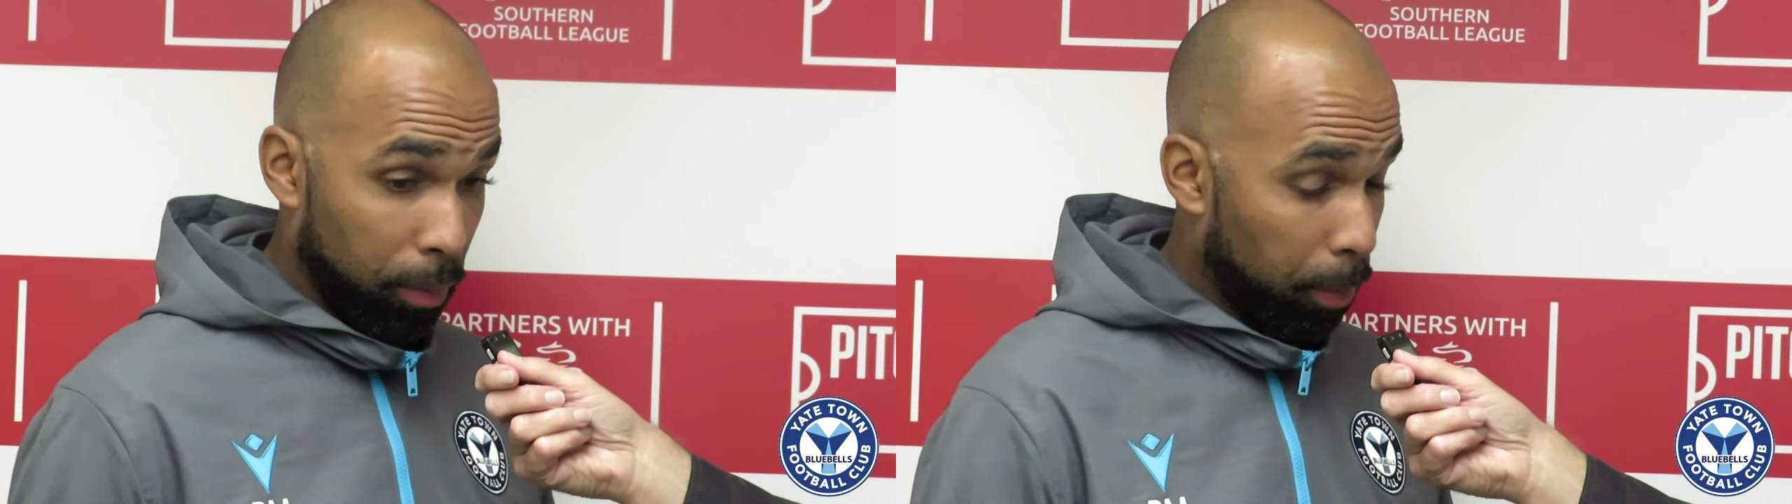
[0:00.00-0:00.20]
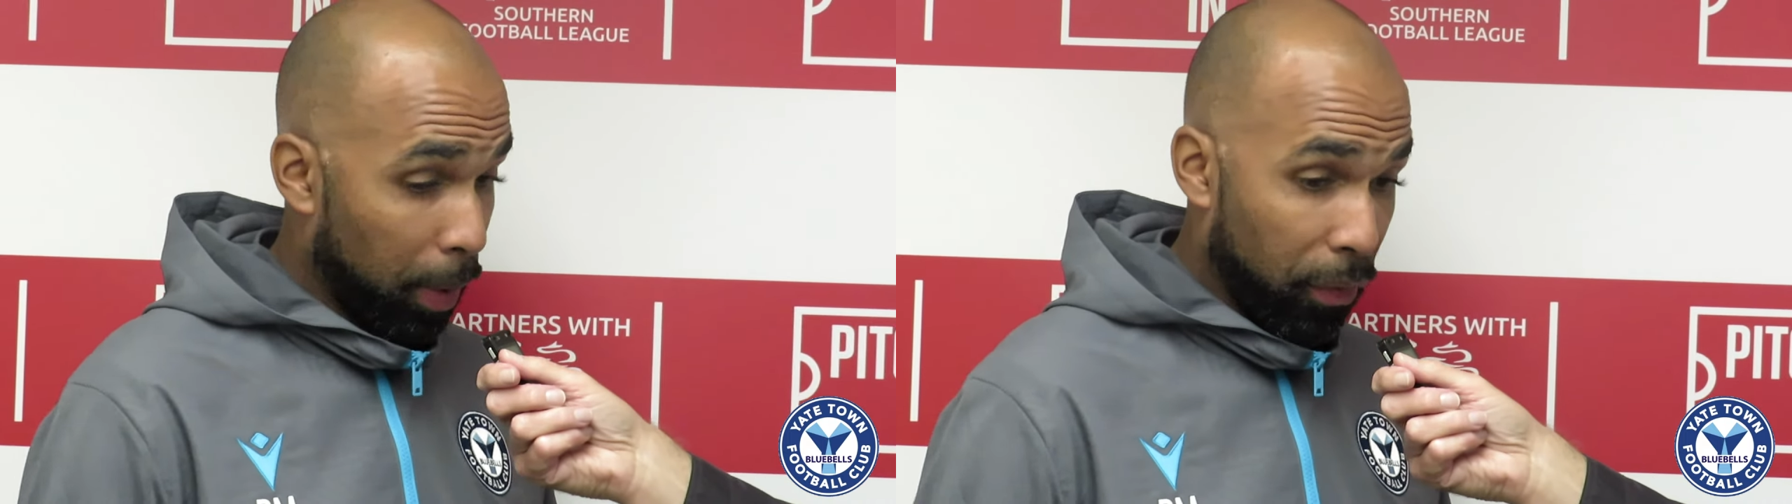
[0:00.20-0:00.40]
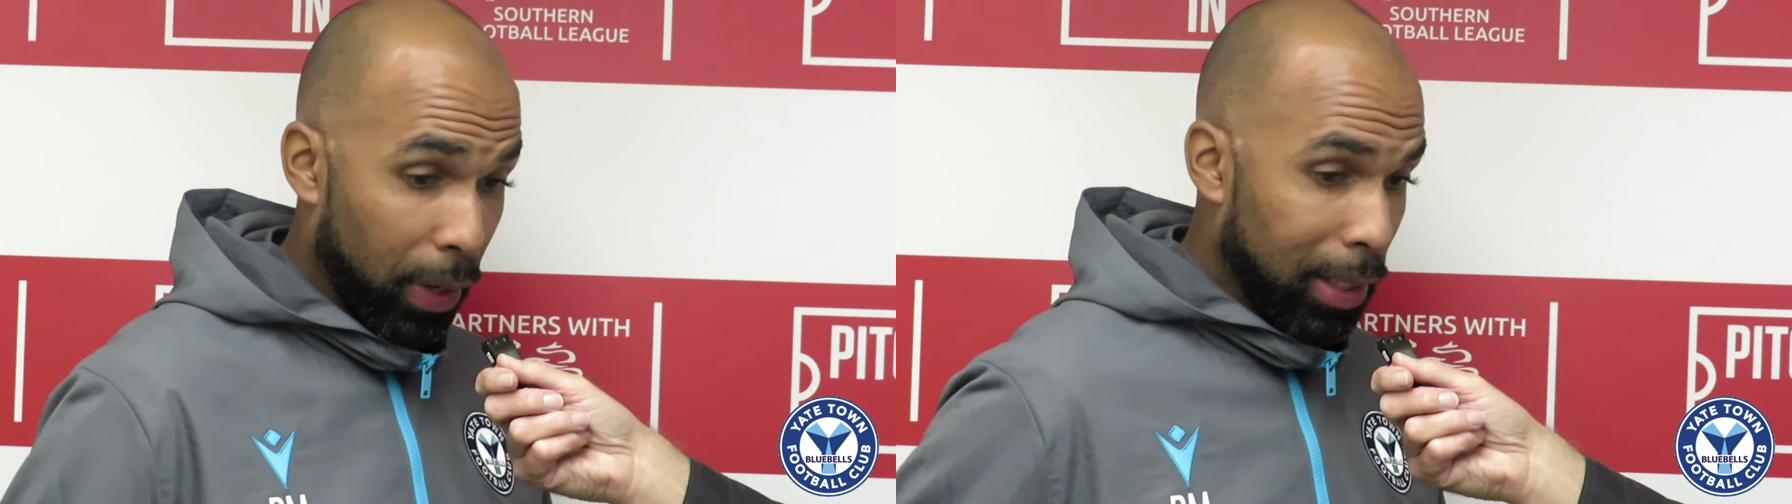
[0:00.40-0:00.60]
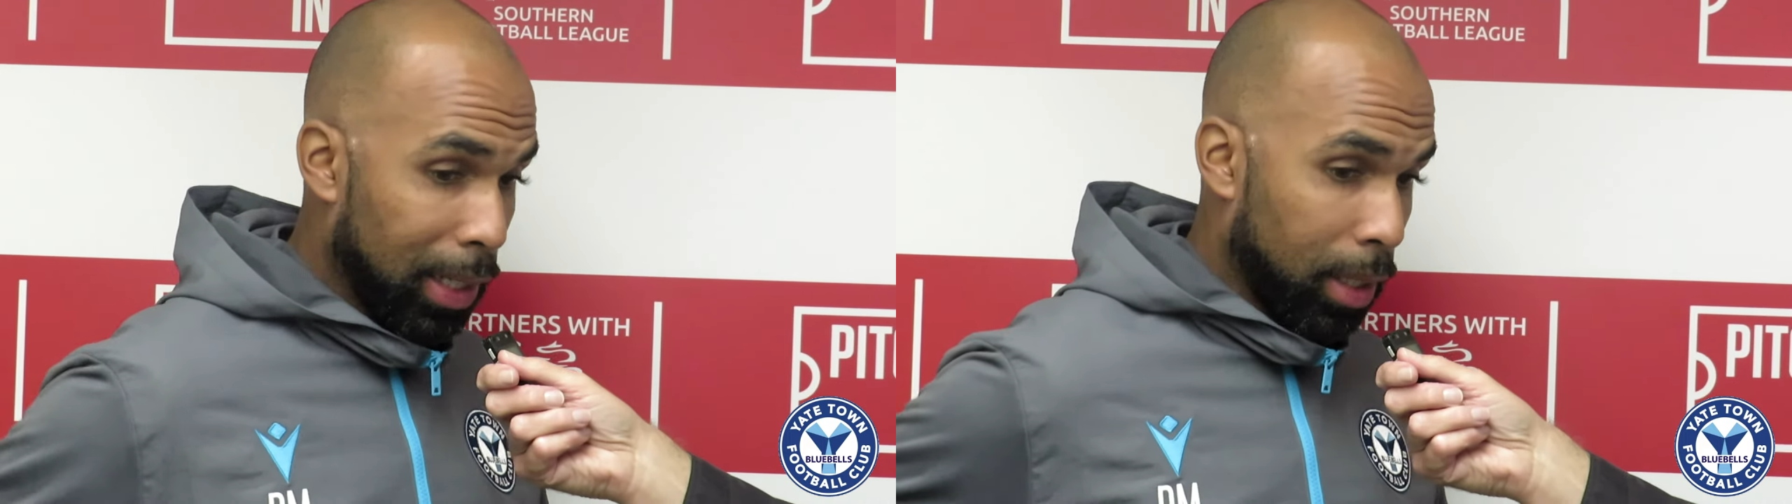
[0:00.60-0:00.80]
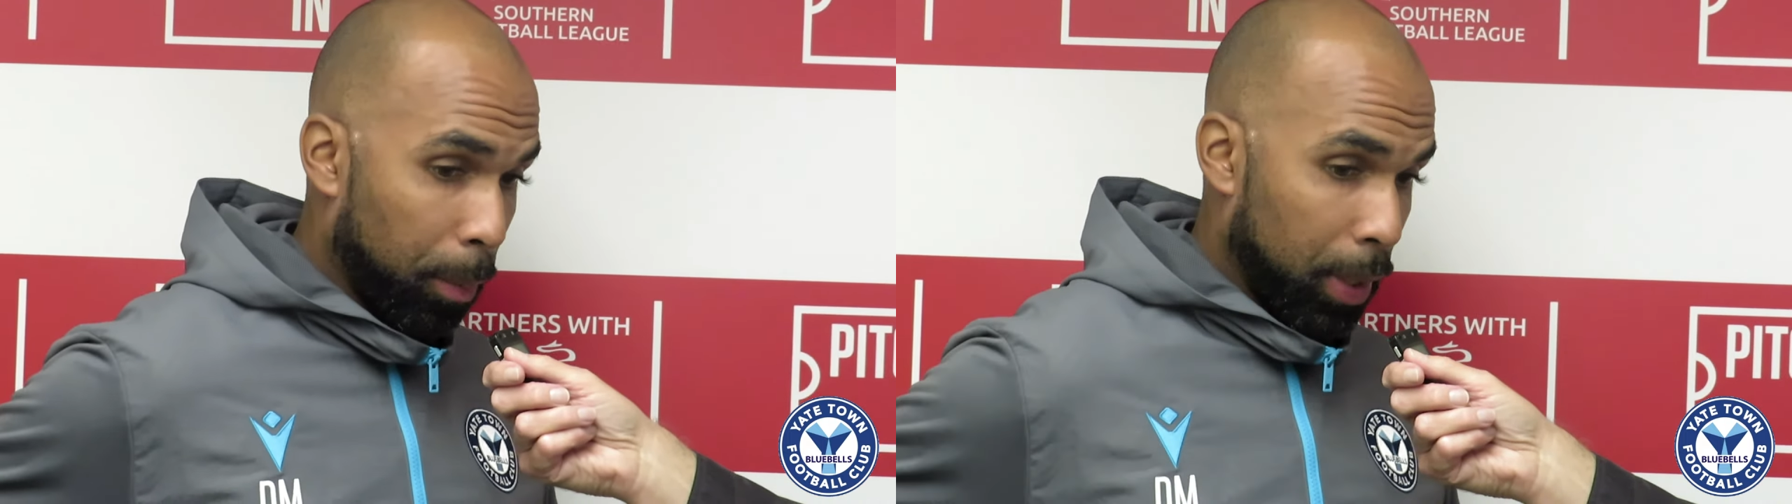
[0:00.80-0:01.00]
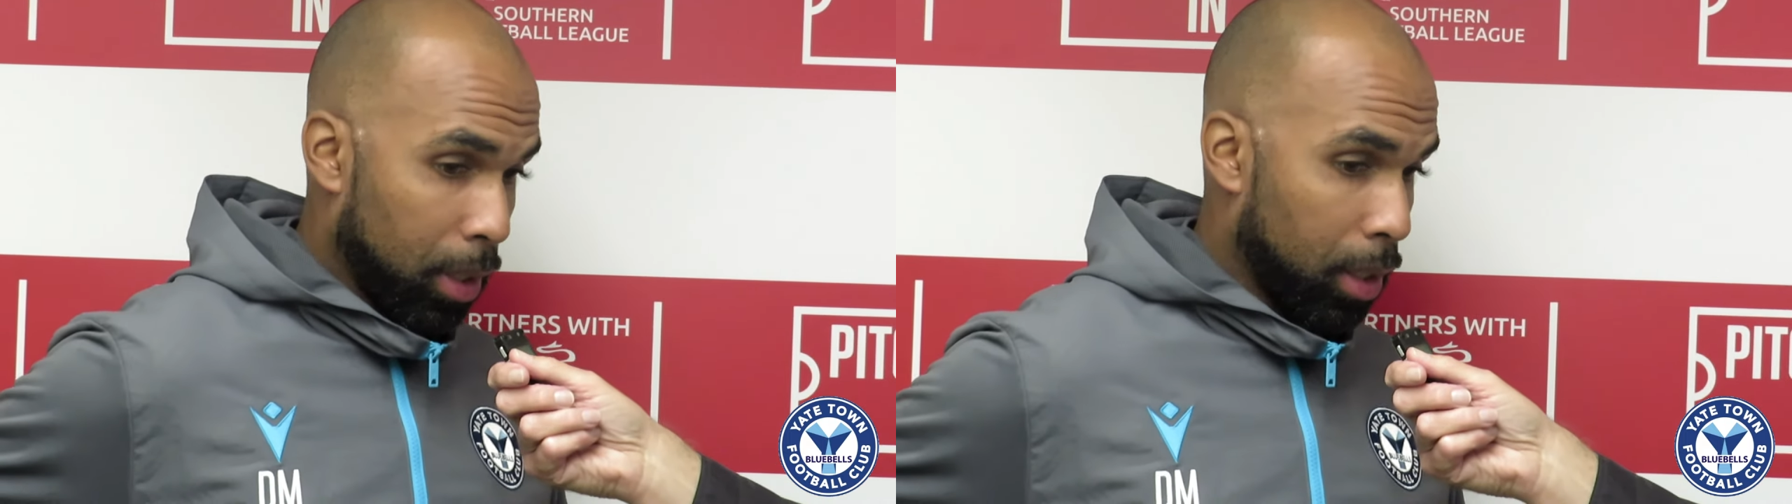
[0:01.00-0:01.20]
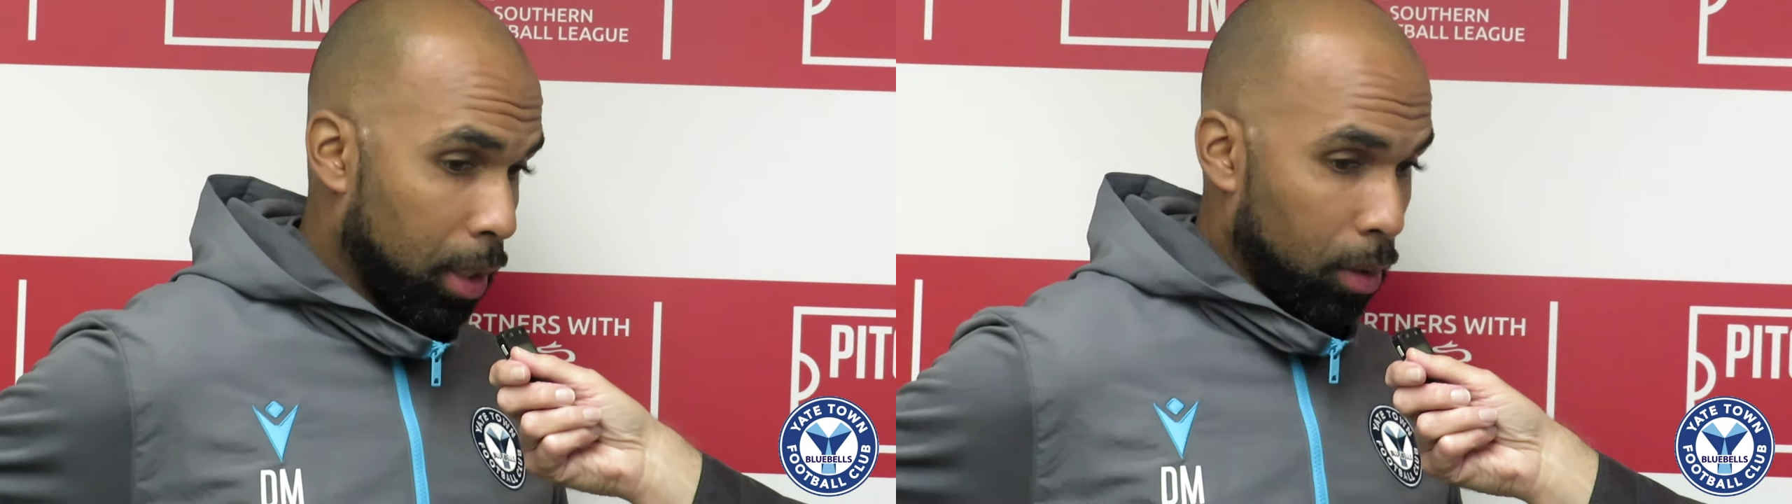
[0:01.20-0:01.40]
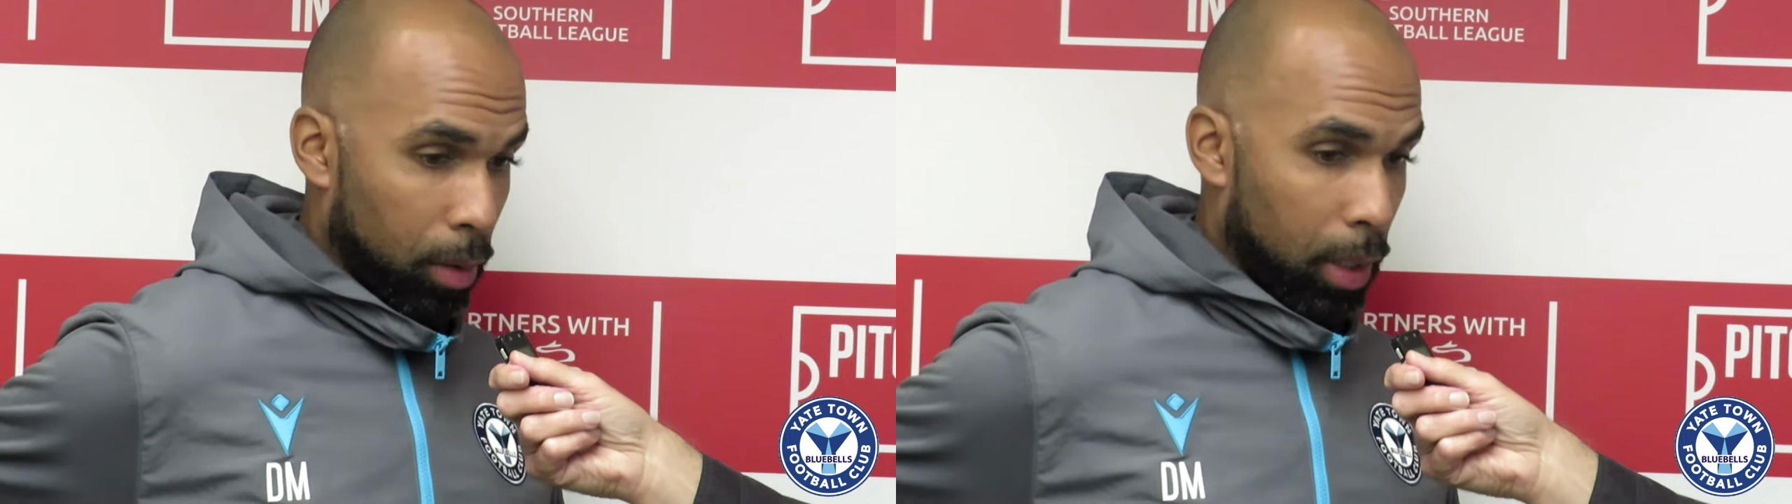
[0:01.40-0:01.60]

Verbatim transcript: fantastic piece of skill.